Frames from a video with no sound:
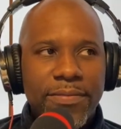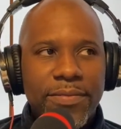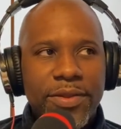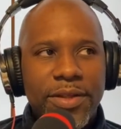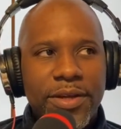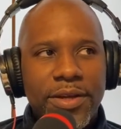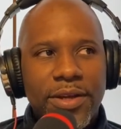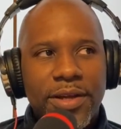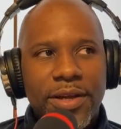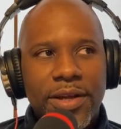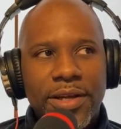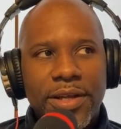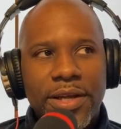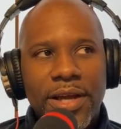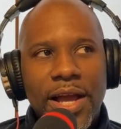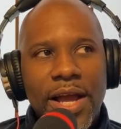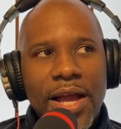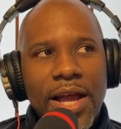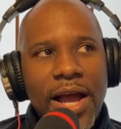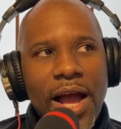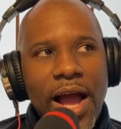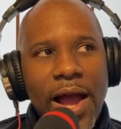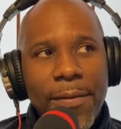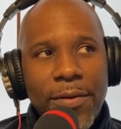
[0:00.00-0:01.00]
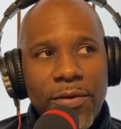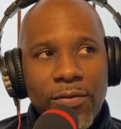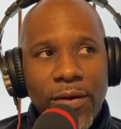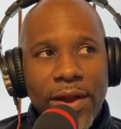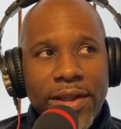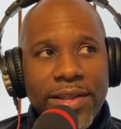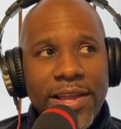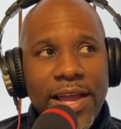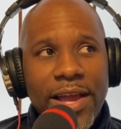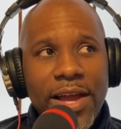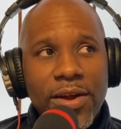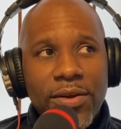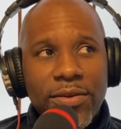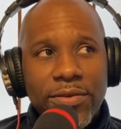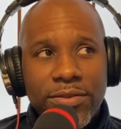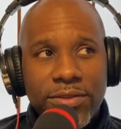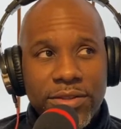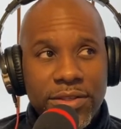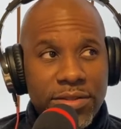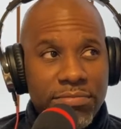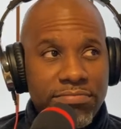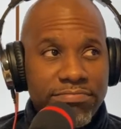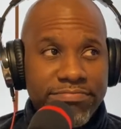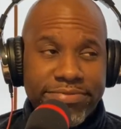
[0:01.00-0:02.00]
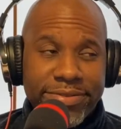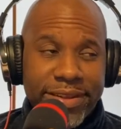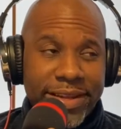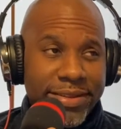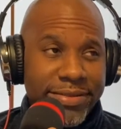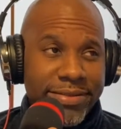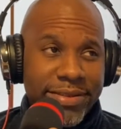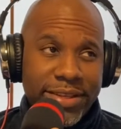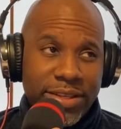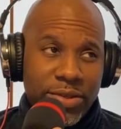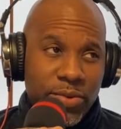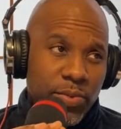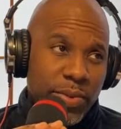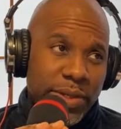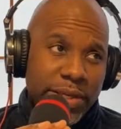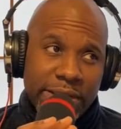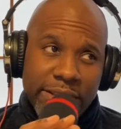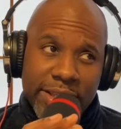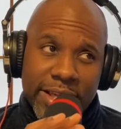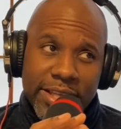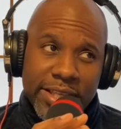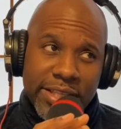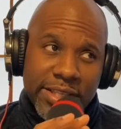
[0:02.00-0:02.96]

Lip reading: They're gonna. I mean, right now, like this week,